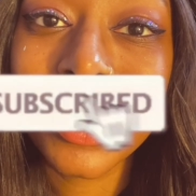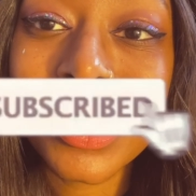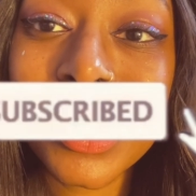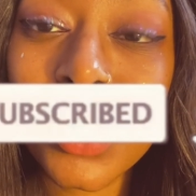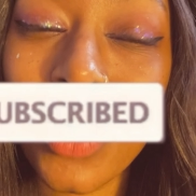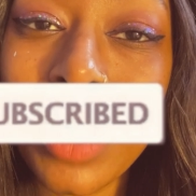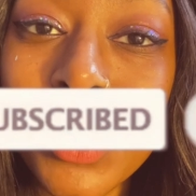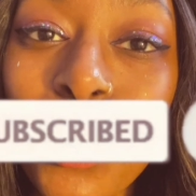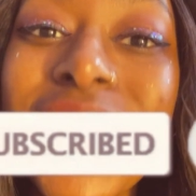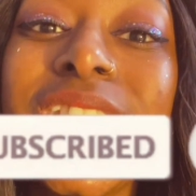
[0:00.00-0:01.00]
Subscribe
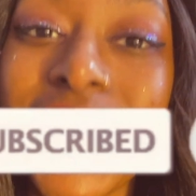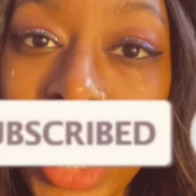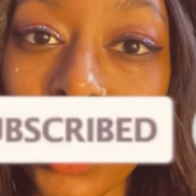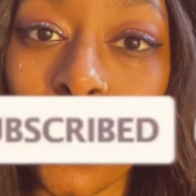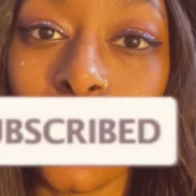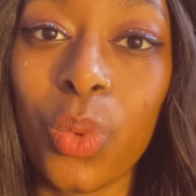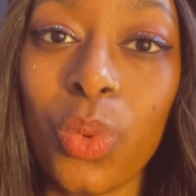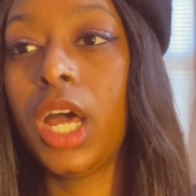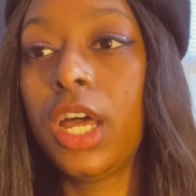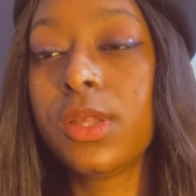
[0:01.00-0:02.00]
to our channel.
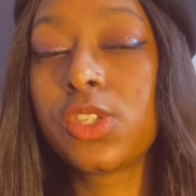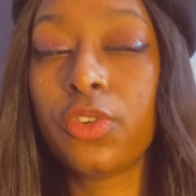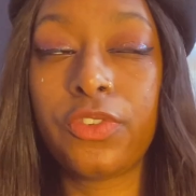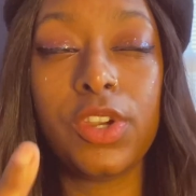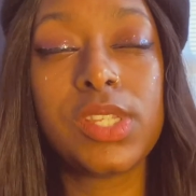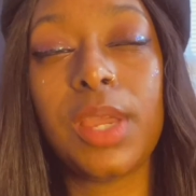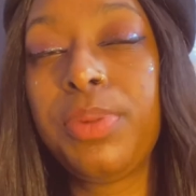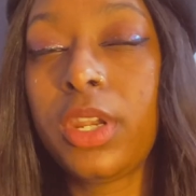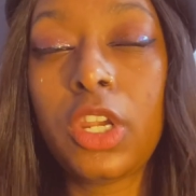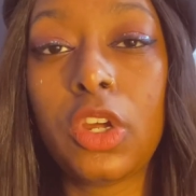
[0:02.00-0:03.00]
So first I
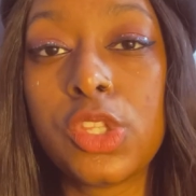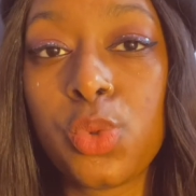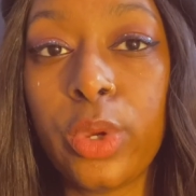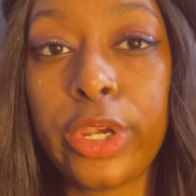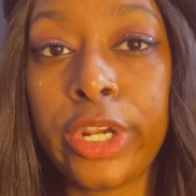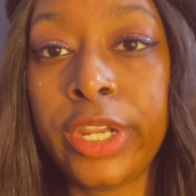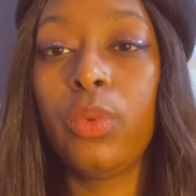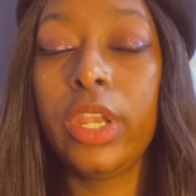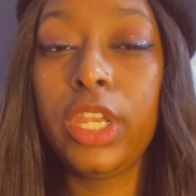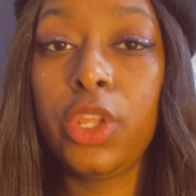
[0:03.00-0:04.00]
put it on Twitter.
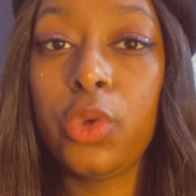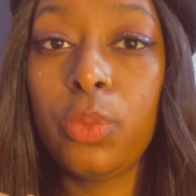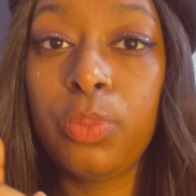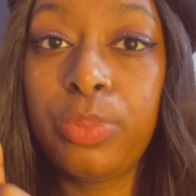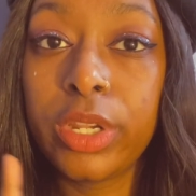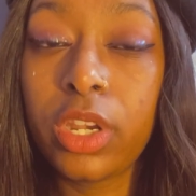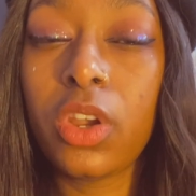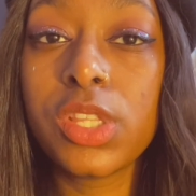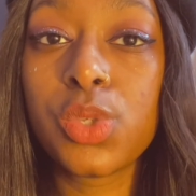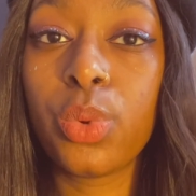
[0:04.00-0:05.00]
When you put it
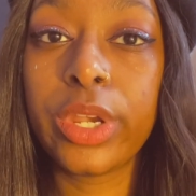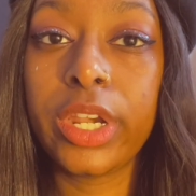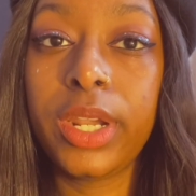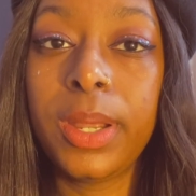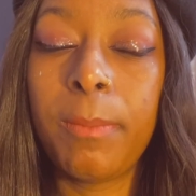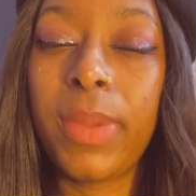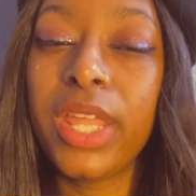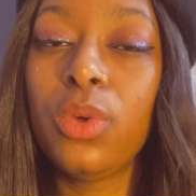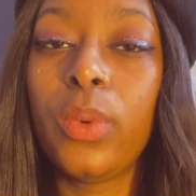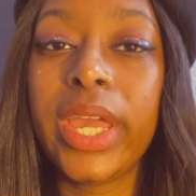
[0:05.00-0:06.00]
on Twitter, by
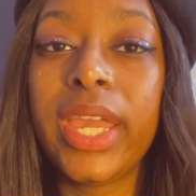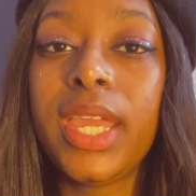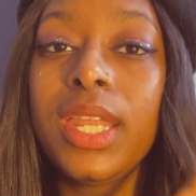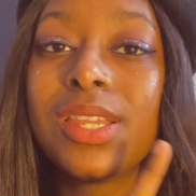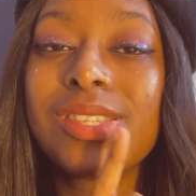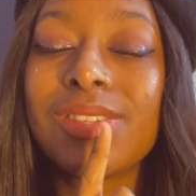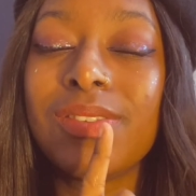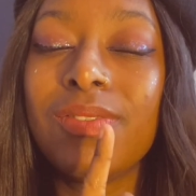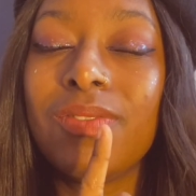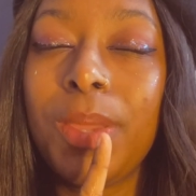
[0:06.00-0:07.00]
the way, it is
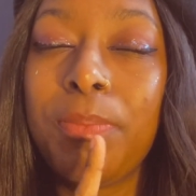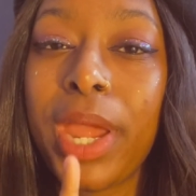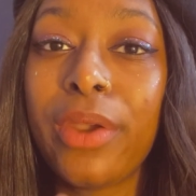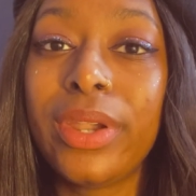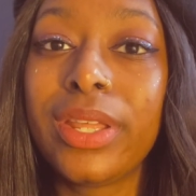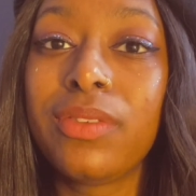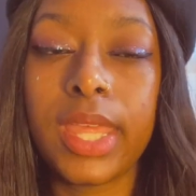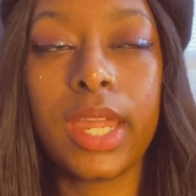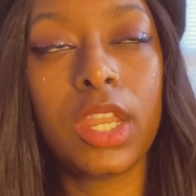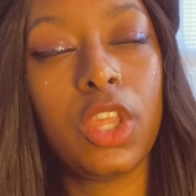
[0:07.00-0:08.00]
imperative
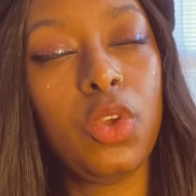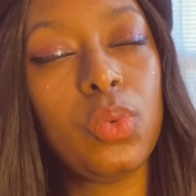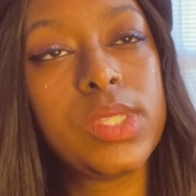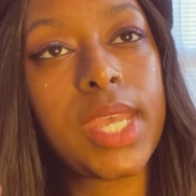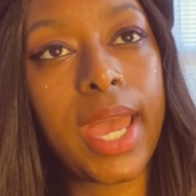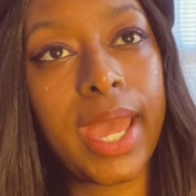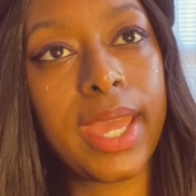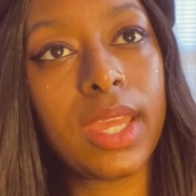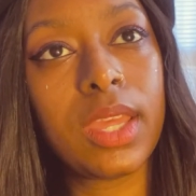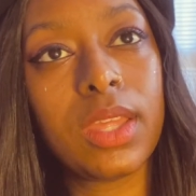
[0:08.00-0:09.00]
that you
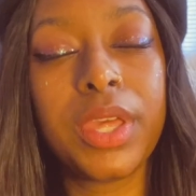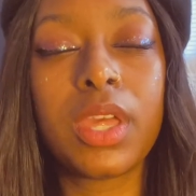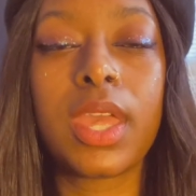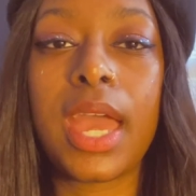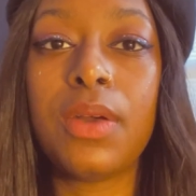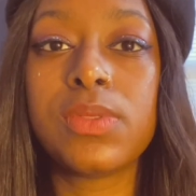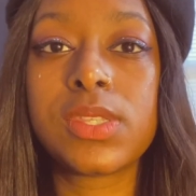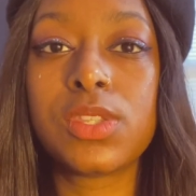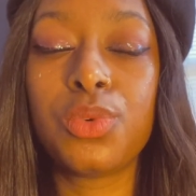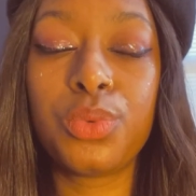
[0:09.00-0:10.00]
tag big
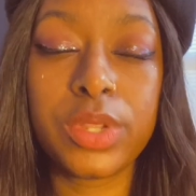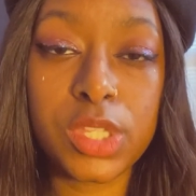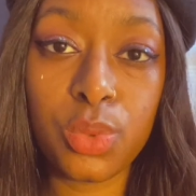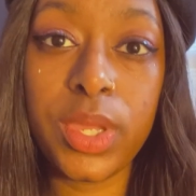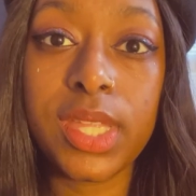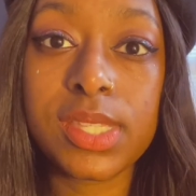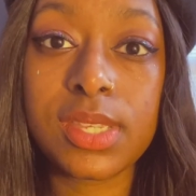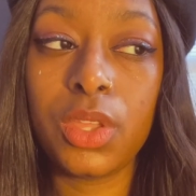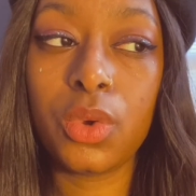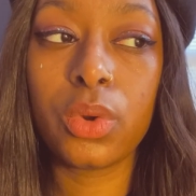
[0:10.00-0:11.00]
accounts to
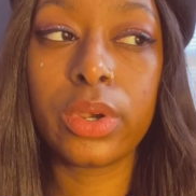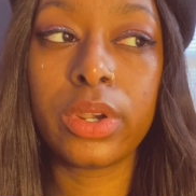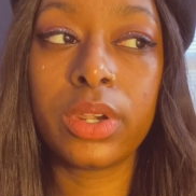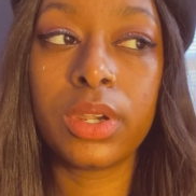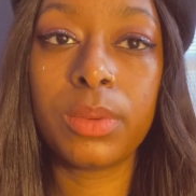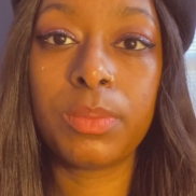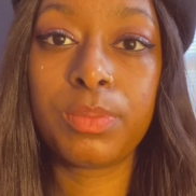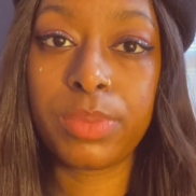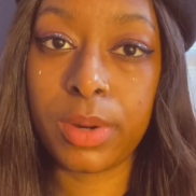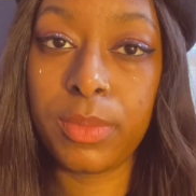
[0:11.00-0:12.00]
retweet your
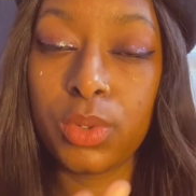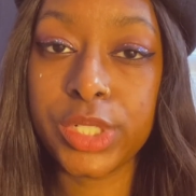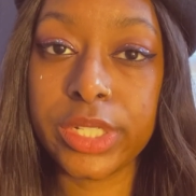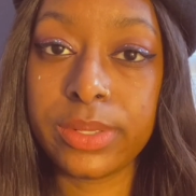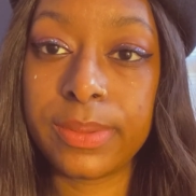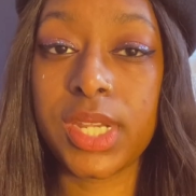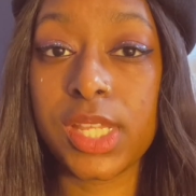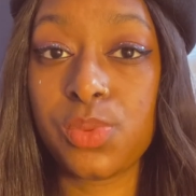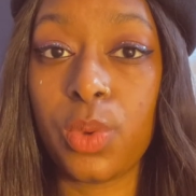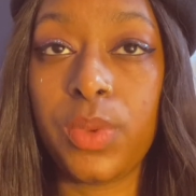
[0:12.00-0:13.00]
promotion, and
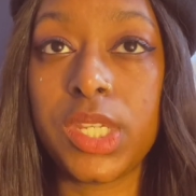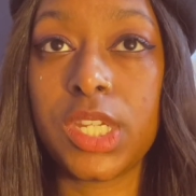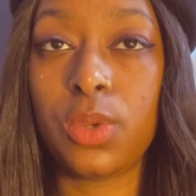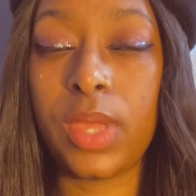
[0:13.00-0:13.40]
that's what we did.